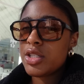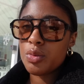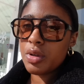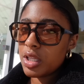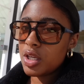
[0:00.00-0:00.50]
It's a
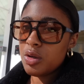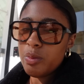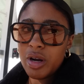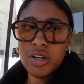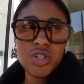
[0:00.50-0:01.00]
really
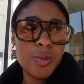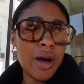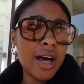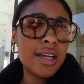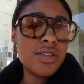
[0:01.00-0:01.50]
cute brunch
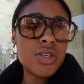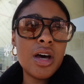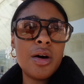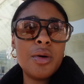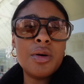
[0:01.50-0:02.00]
spot,
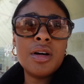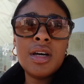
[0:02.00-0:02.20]
so